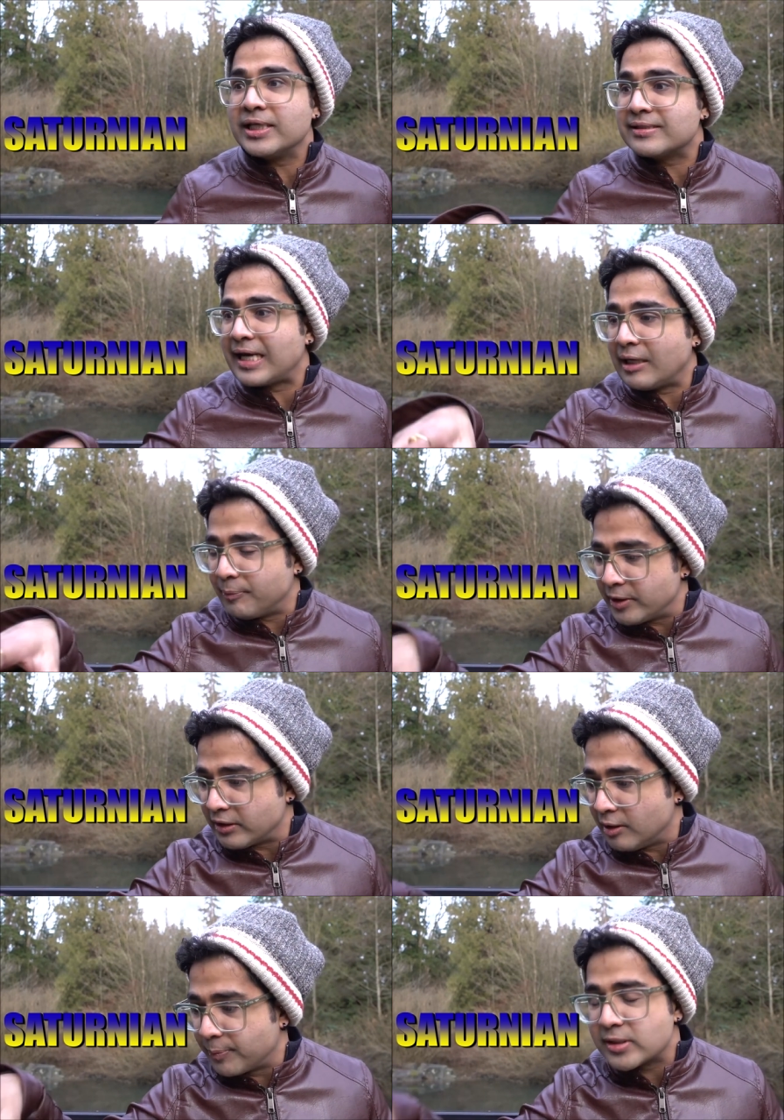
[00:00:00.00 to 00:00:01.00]
is that
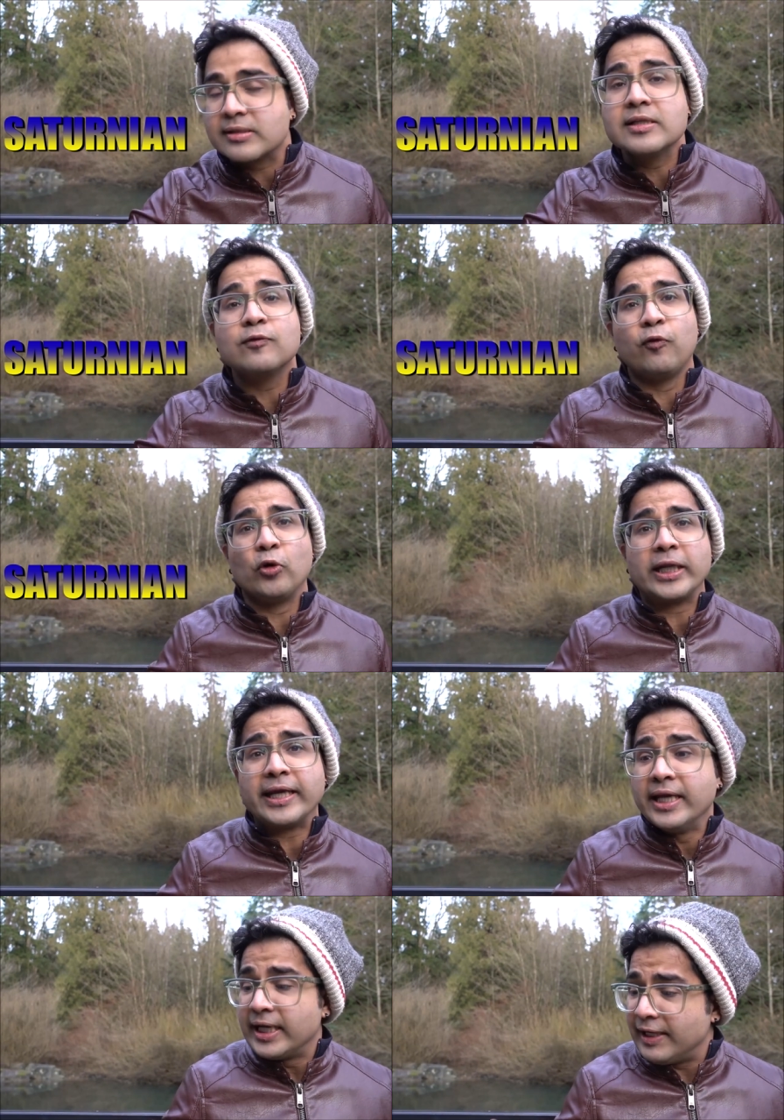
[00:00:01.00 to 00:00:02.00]
particular person's
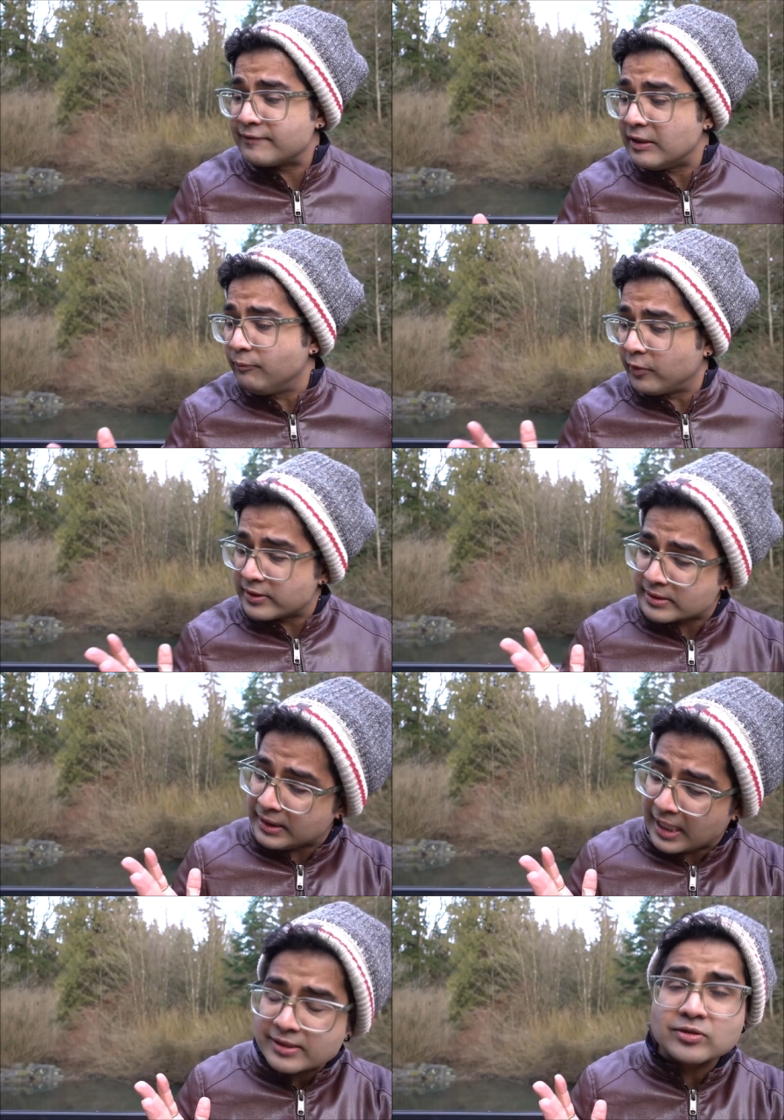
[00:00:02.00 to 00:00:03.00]
forte. If some
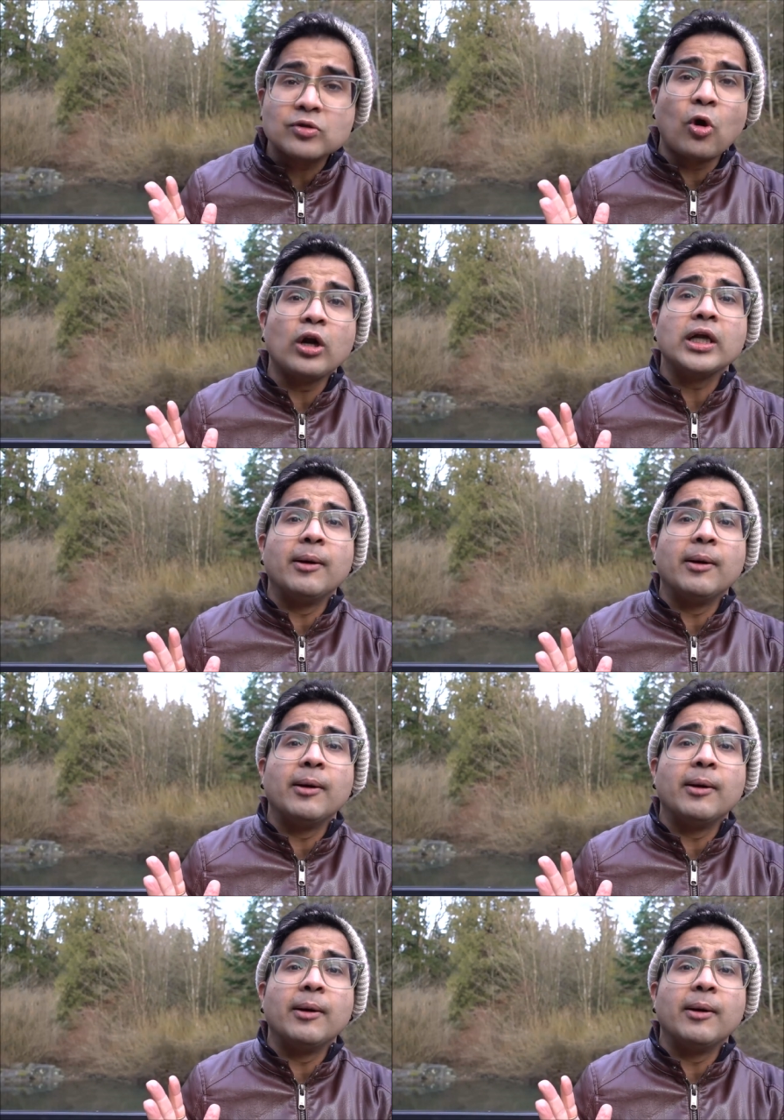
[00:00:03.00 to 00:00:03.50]
person has got